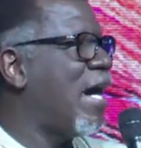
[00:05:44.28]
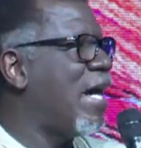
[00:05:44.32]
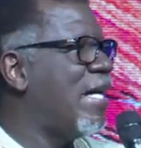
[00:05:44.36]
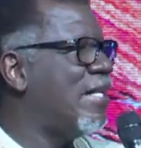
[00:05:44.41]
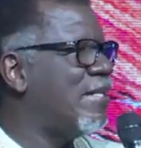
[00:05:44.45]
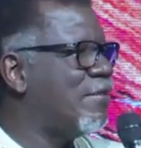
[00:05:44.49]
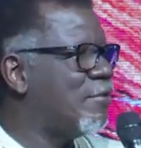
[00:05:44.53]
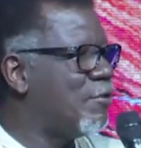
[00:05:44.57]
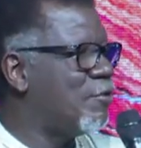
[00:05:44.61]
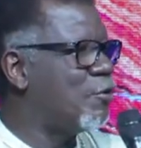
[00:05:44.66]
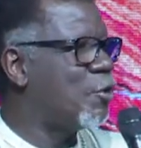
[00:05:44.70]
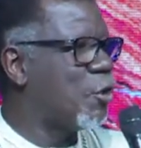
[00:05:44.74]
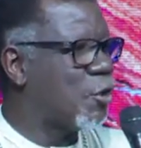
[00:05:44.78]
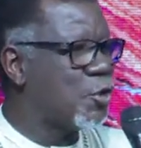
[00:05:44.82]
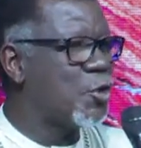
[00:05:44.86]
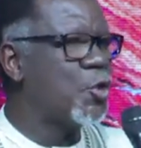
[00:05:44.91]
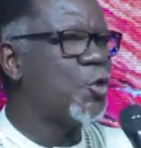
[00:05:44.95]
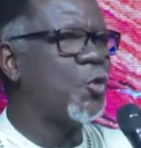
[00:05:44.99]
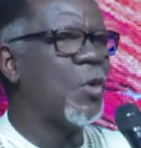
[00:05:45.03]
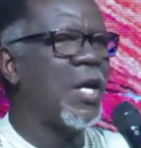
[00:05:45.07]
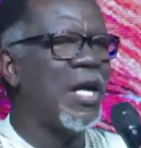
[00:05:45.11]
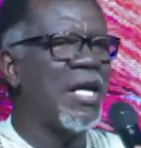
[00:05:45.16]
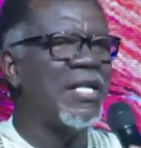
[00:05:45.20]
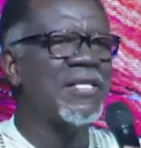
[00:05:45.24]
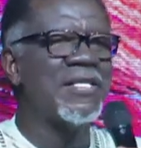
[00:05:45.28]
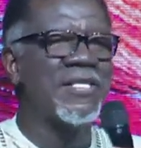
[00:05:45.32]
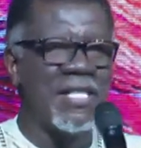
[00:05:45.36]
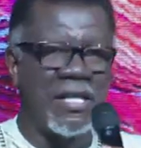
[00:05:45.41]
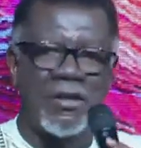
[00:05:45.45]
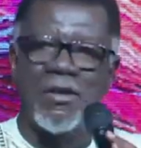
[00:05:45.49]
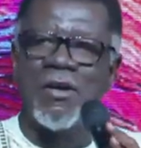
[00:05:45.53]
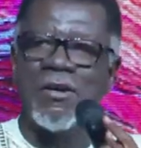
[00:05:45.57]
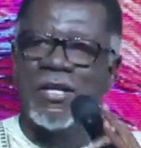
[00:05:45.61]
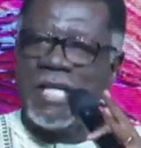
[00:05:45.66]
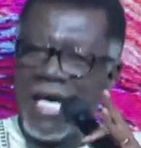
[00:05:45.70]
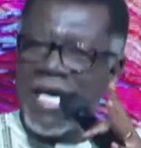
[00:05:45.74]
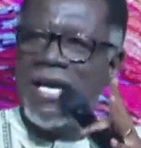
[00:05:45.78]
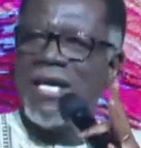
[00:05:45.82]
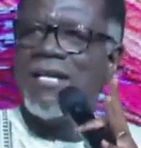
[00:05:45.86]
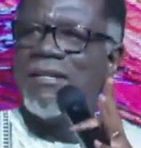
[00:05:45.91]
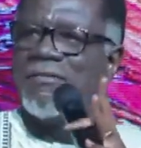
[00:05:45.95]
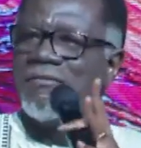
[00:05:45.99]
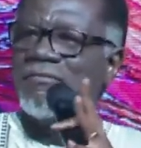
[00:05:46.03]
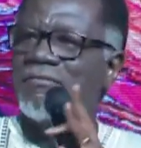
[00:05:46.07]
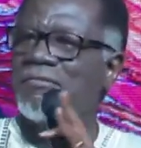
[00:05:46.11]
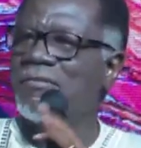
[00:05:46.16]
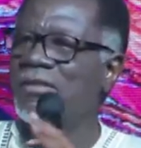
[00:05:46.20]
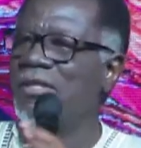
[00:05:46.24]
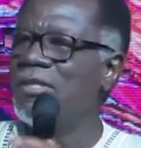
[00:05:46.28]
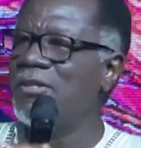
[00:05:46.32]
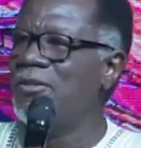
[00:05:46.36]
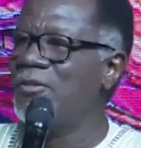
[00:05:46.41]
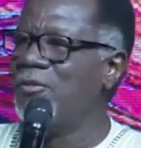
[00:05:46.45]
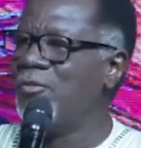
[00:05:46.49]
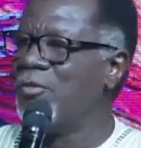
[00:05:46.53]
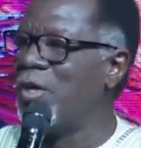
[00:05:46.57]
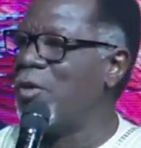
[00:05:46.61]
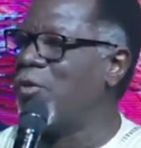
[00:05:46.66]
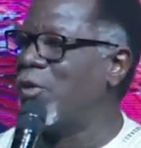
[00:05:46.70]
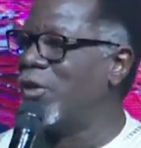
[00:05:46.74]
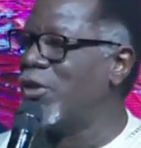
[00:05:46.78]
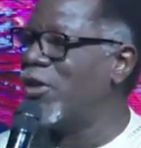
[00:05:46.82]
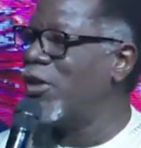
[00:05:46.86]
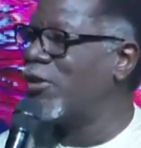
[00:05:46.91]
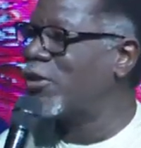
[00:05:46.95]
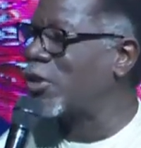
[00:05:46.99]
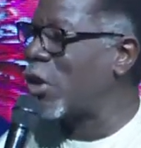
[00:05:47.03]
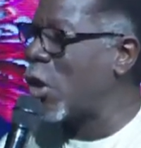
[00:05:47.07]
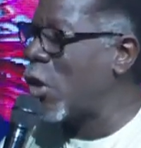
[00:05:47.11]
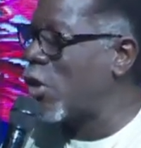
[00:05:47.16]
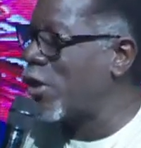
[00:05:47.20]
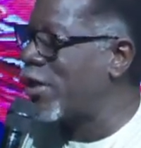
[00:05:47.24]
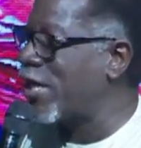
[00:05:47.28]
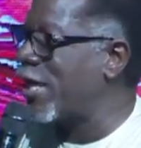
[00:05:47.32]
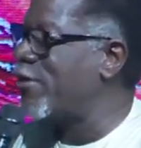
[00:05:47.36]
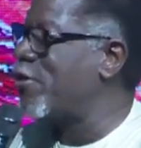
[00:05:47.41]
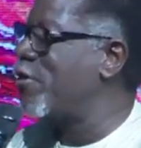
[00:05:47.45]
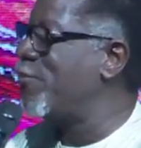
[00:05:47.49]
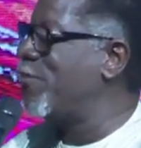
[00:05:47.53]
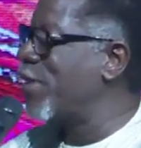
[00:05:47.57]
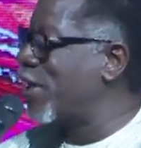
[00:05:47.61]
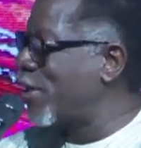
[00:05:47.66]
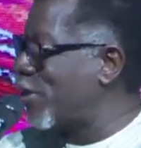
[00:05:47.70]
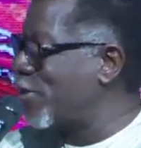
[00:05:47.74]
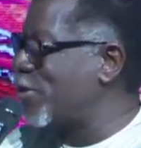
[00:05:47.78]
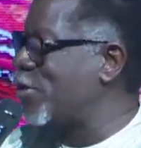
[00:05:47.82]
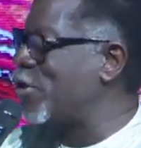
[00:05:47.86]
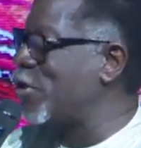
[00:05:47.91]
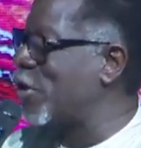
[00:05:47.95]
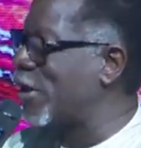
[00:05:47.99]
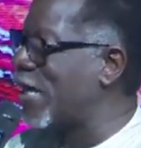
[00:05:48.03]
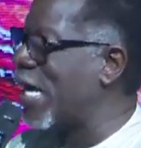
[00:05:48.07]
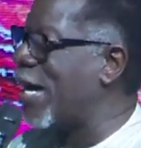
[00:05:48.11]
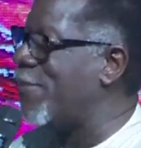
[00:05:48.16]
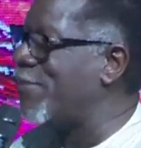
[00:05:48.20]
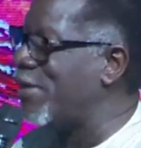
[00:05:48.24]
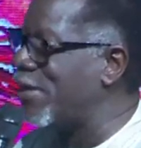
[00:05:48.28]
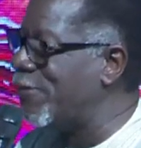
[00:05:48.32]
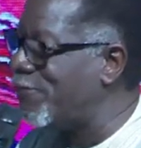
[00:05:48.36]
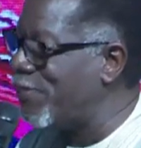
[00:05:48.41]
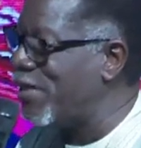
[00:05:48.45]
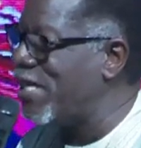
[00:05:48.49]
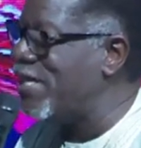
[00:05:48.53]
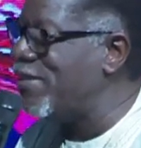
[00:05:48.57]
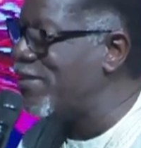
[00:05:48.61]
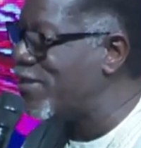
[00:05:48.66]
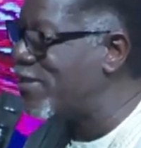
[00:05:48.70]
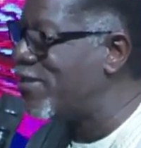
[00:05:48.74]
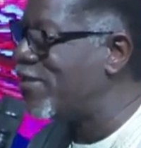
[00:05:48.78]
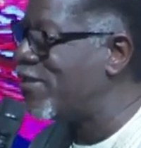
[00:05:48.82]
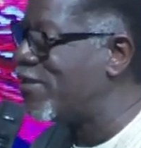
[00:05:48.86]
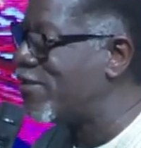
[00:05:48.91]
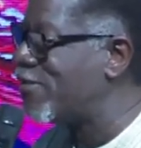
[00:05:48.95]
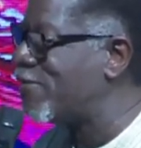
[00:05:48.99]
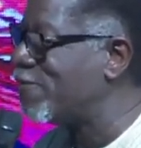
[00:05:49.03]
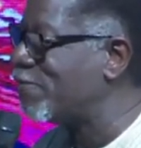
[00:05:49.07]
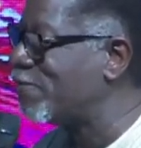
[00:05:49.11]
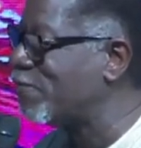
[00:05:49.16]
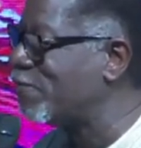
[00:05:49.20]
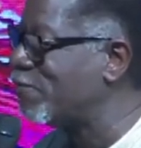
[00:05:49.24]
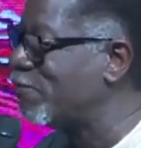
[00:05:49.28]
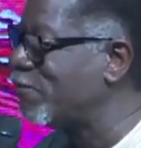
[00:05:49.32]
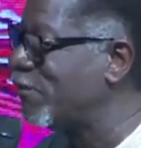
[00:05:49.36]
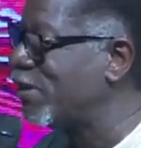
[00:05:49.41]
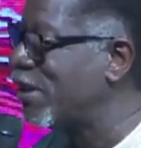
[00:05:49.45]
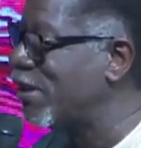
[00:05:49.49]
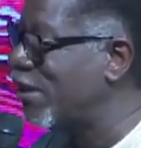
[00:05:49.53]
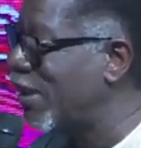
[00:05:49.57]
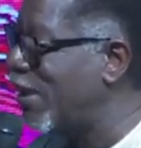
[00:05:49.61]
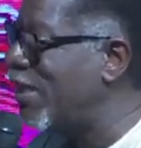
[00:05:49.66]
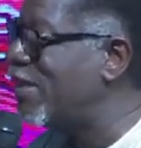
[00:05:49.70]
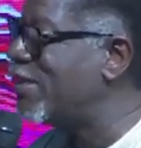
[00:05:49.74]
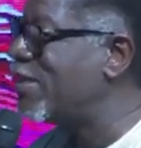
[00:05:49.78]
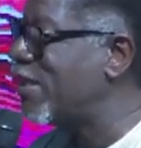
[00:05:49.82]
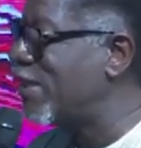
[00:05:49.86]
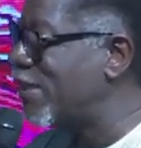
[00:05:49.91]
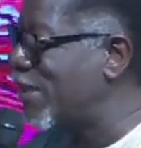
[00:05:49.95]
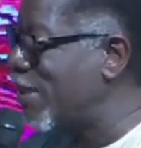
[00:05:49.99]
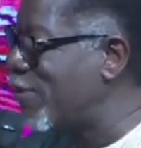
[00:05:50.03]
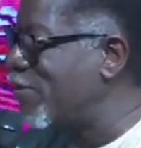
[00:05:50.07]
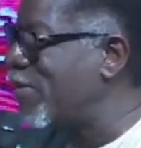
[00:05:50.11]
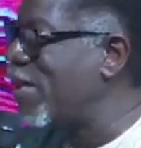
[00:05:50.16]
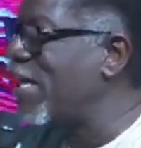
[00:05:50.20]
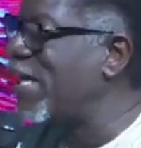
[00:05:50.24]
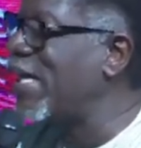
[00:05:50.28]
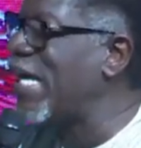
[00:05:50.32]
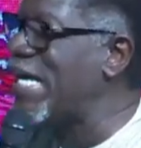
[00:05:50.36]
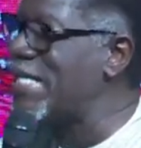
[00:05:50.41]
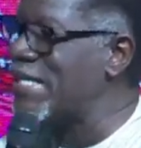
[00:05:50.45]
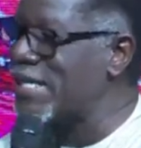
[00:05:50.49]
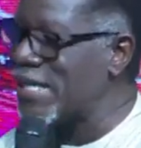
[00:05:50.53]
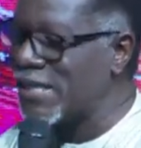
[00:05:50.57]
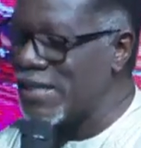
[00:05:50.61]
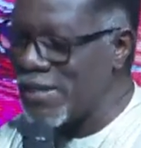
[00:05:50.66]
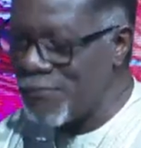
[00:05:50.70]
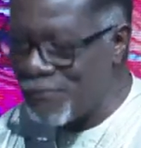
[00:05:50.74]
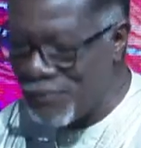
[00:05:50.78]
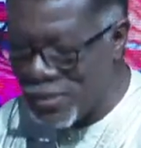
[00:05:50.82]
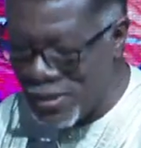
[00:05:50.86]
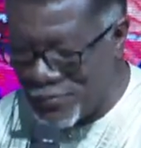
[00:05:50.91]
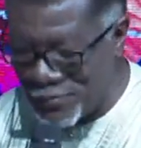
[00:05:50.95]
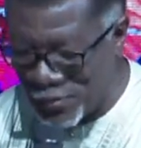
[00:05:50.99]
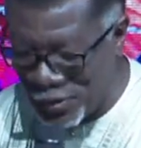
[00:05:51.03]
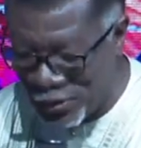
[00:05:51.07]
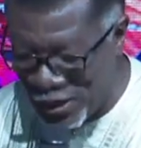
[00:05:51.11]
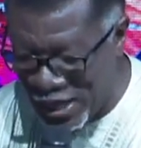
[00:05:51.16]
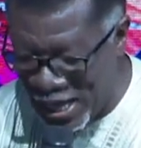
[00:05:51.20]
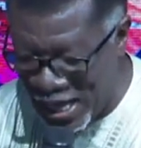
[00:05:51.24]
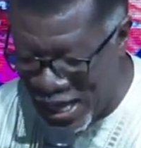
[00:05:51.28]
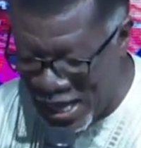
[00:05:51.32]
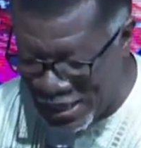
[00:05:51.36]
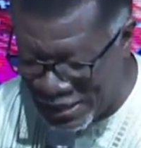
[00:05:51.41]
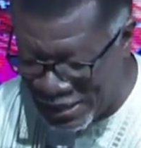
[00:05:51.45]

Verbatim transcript: And Joshua said, Okay, we will not conquer you because you come in peace. Later, they realized that the people had